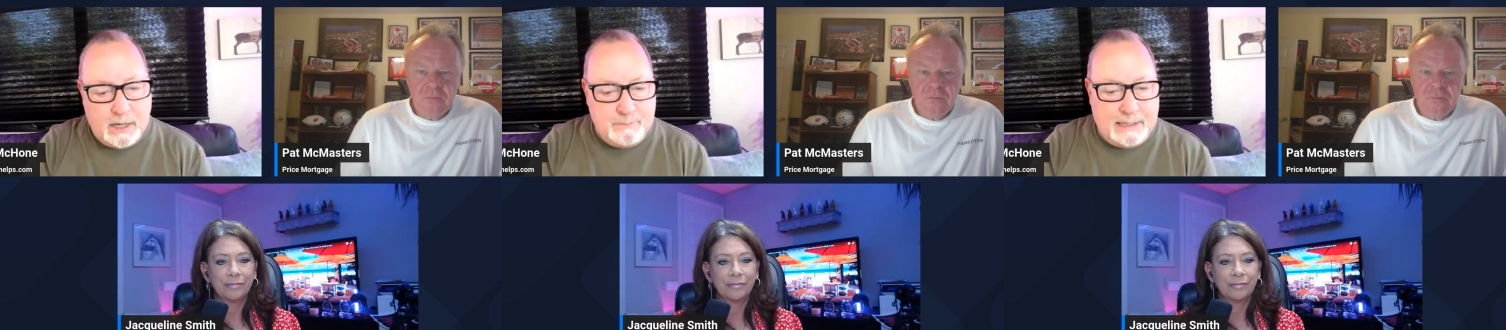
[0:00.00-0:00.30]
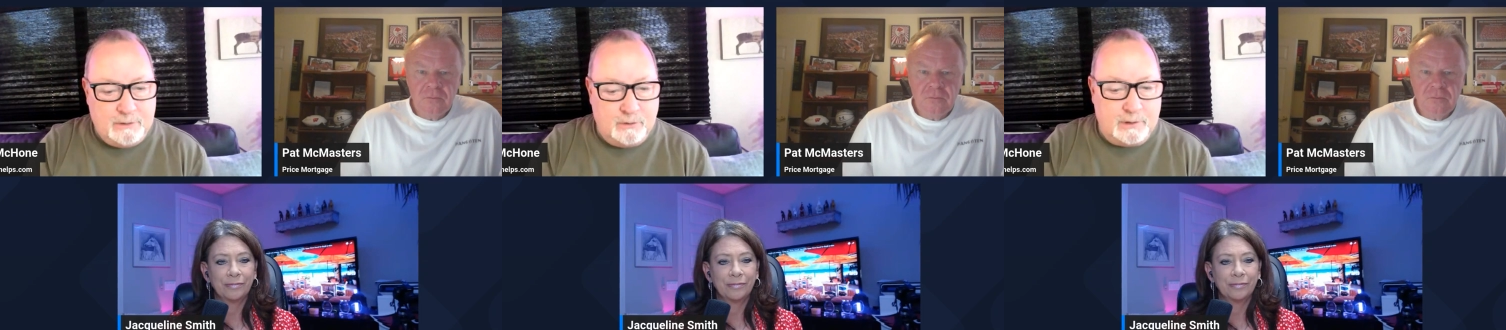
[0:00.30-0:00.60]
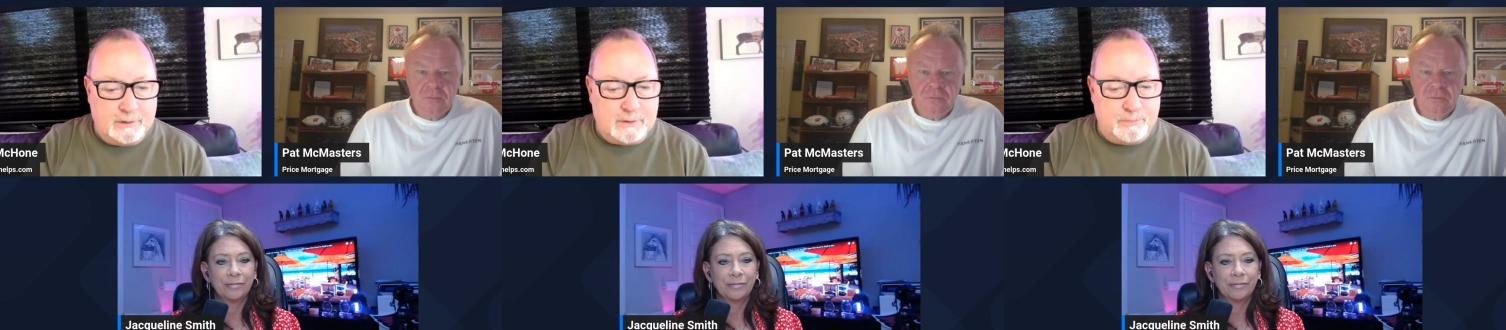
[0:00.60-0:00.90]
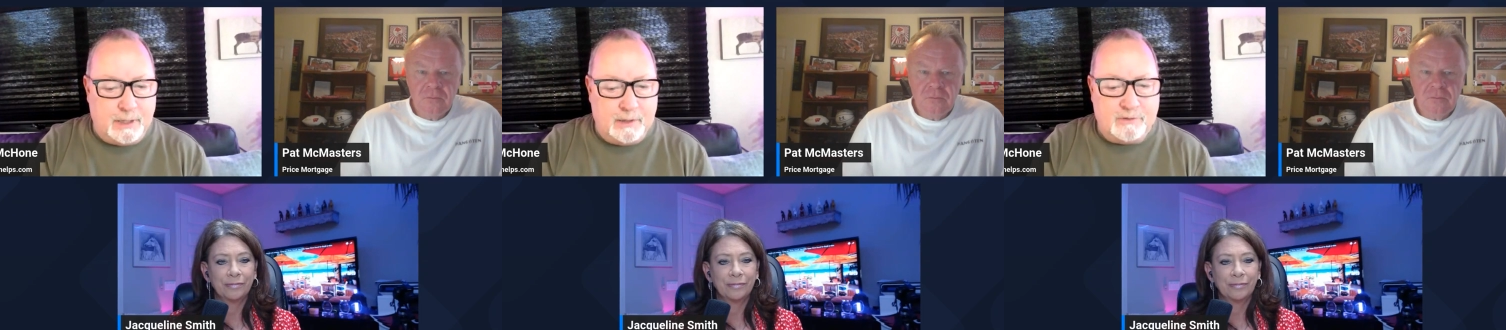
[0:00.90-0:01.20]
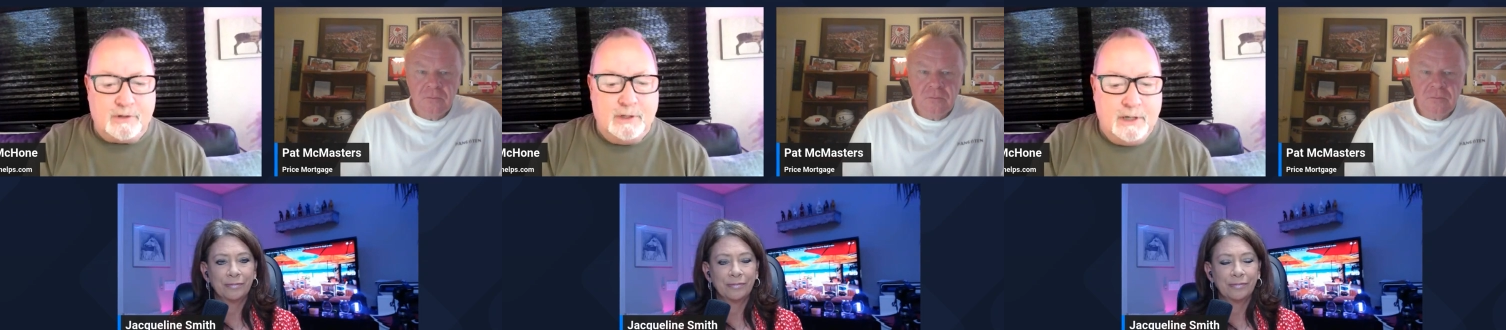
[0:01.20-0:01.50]
Speaker 1: may do it. It
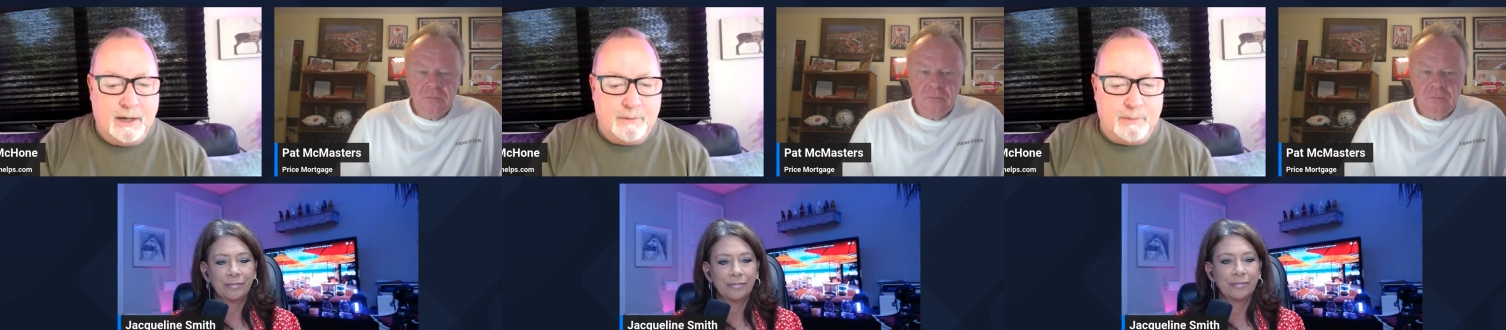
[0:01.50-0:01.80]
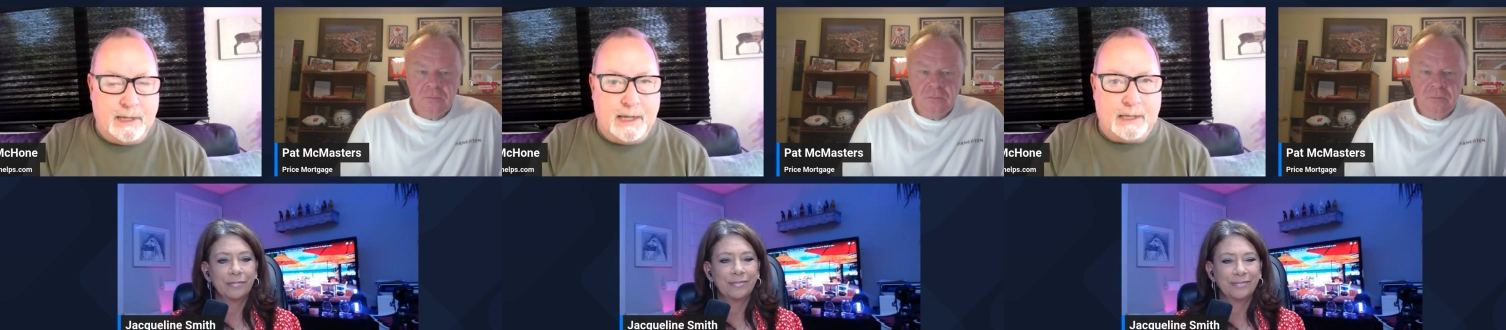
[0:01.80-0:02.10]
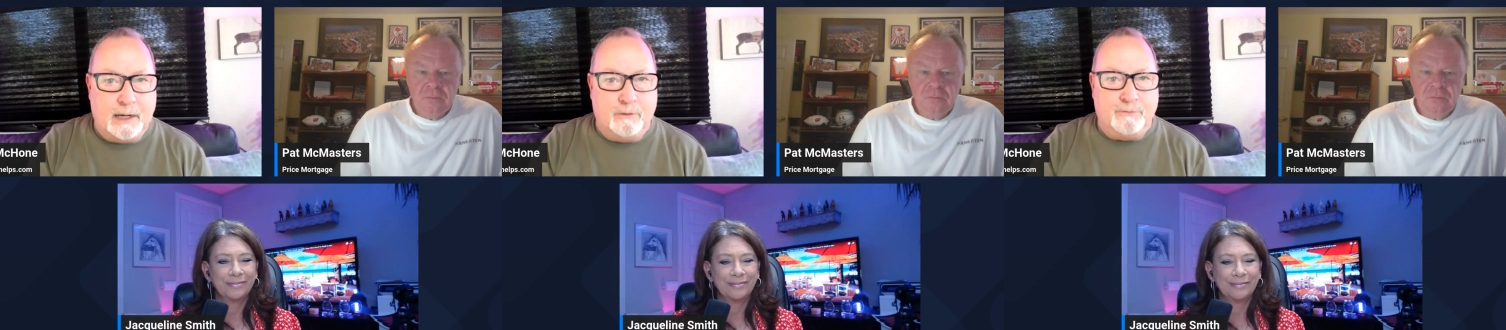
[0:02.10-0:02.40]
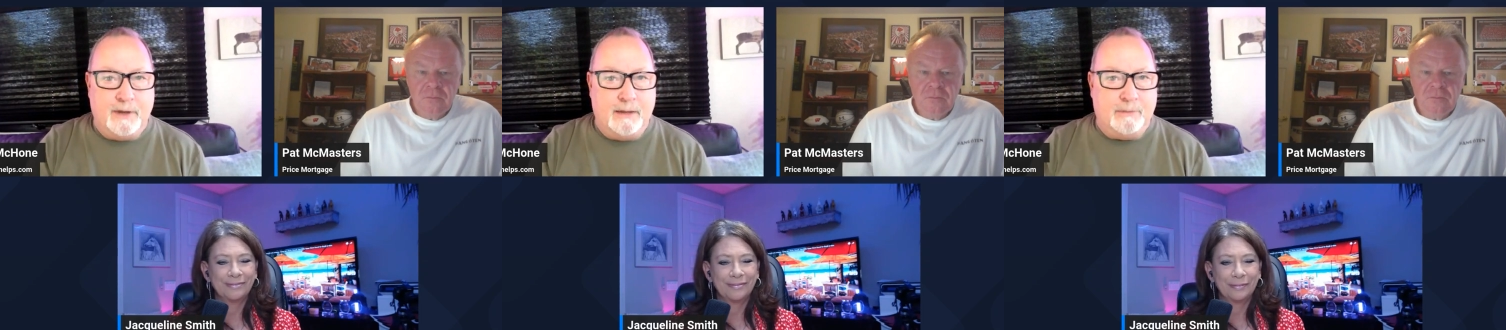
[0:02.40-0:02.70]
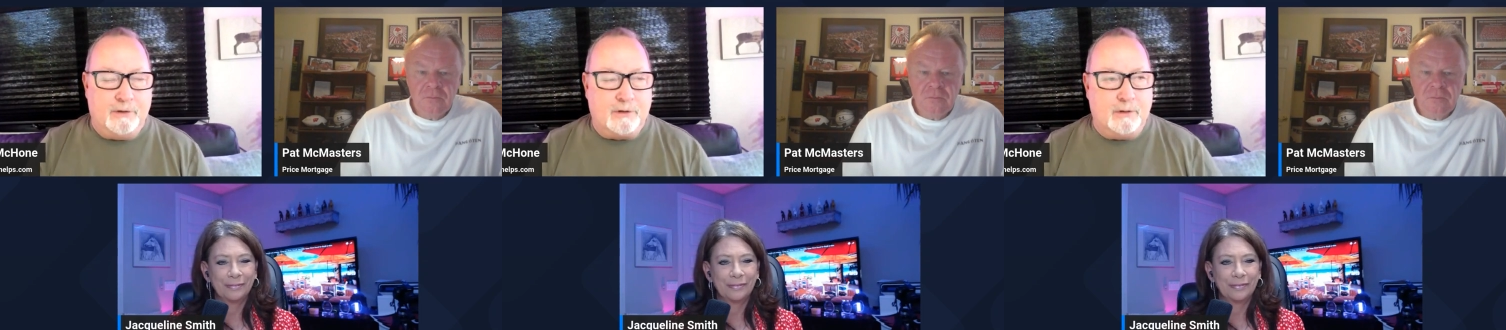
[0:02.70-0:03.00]
depends. I'm going to be hanging out with
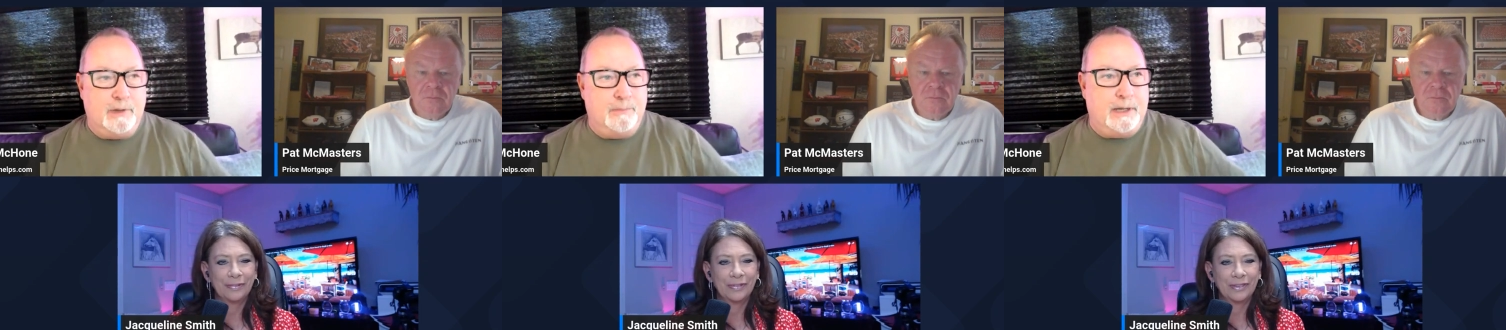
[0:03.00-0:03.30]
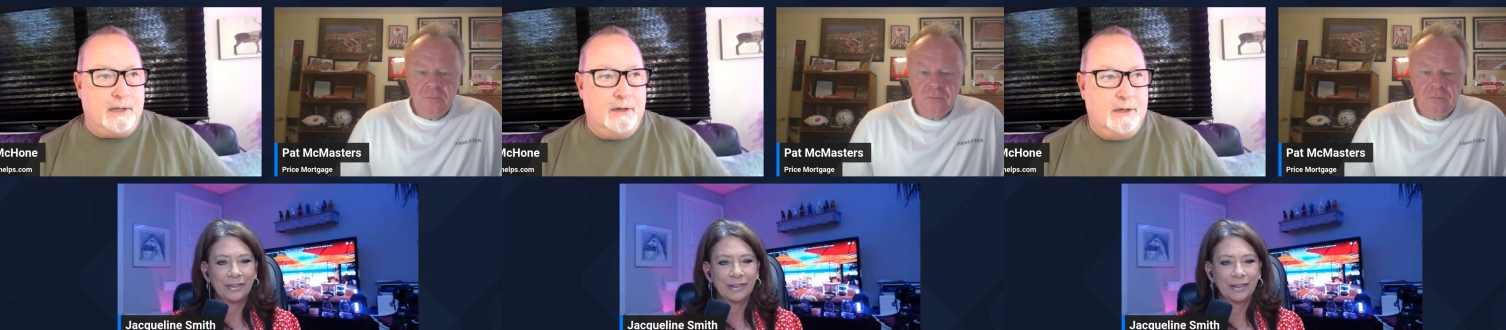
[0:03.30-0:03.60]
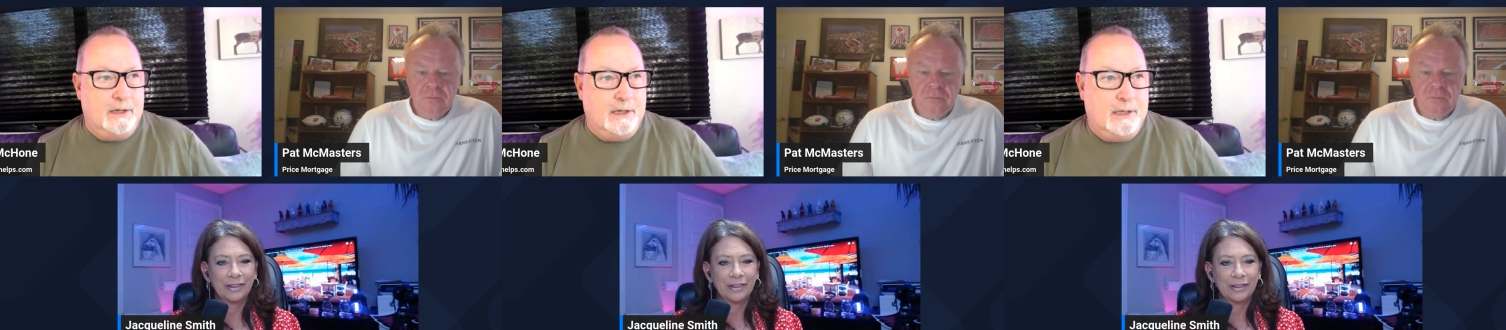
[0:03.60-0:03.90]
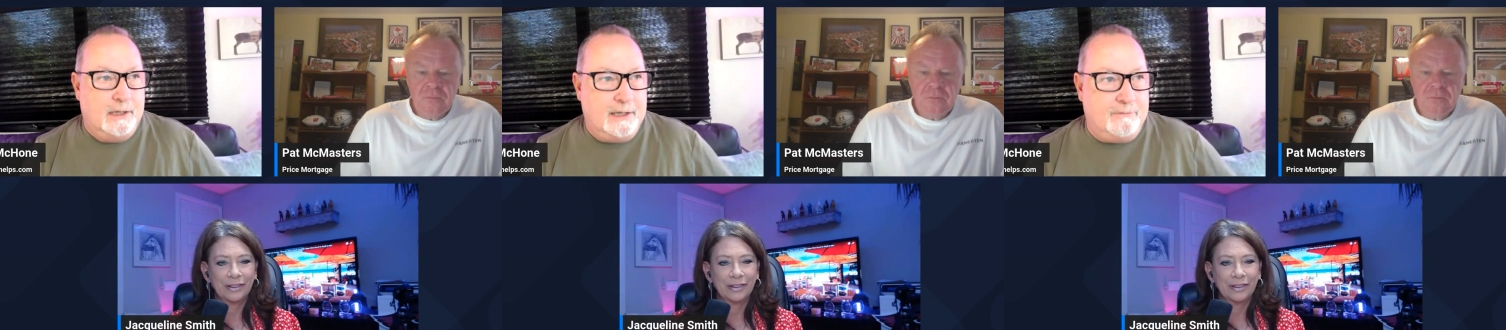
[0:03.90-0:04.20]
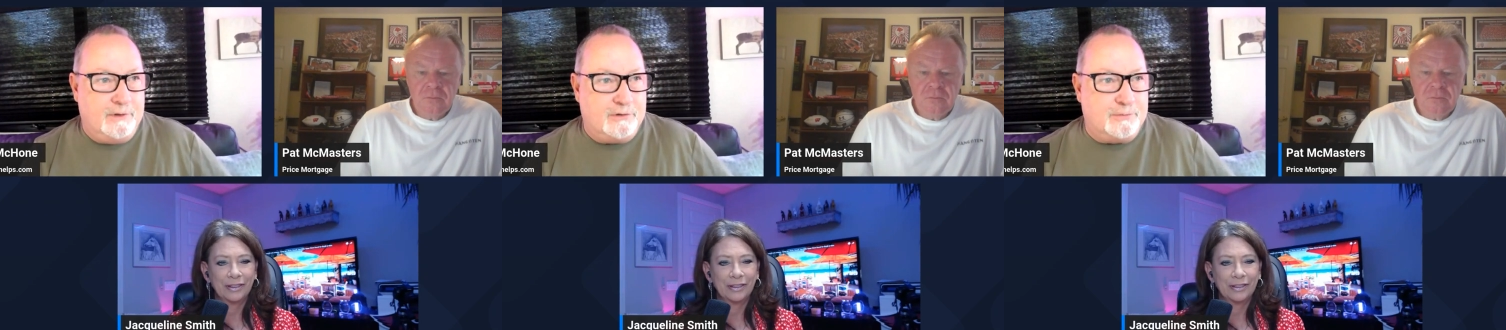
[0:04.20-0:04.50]
family. There's going to be a big,
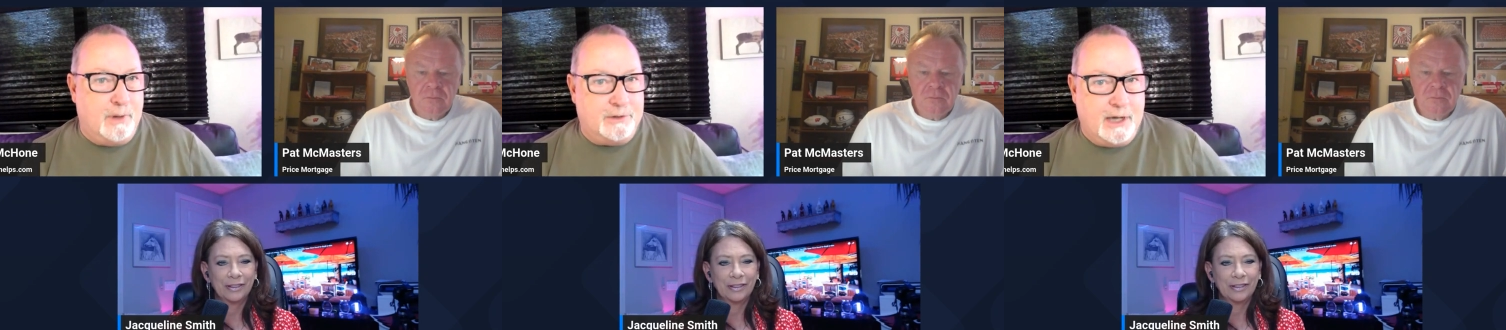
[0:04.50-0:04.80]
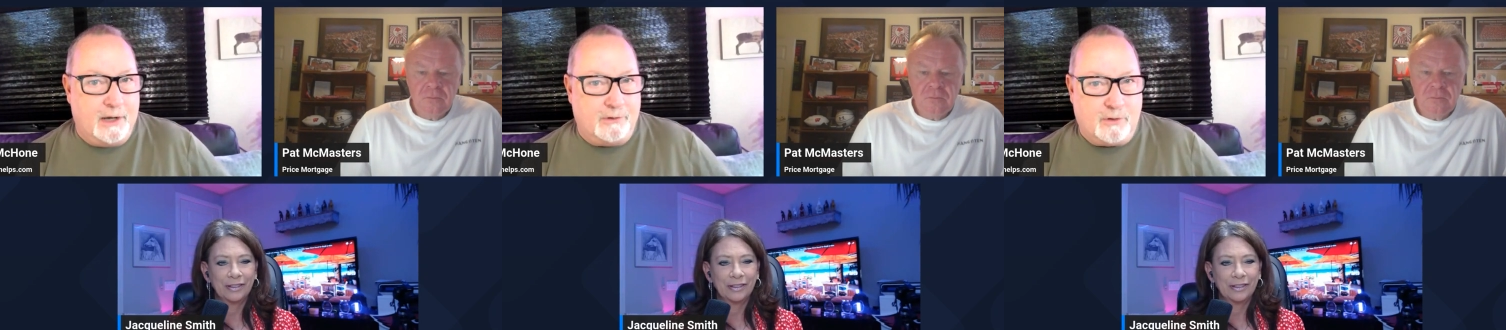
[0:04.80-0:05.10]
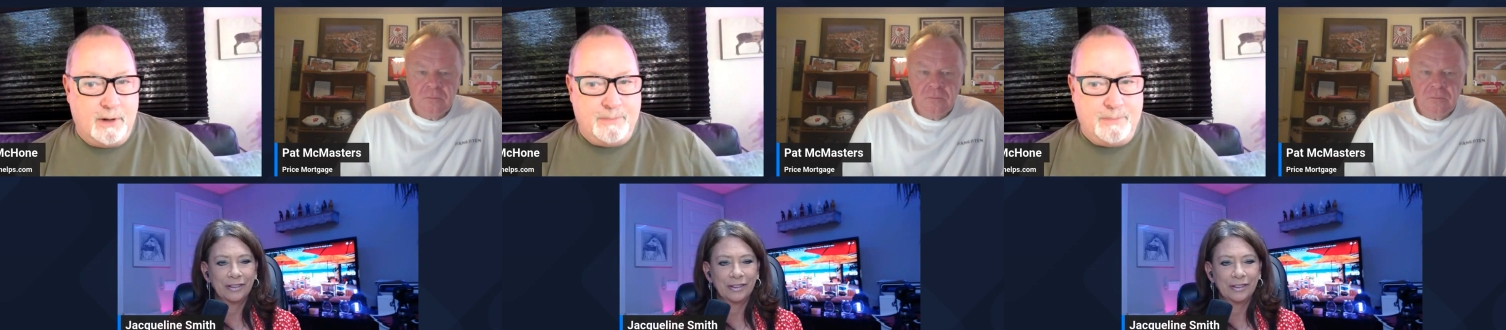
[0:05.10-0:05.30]
this small town has a great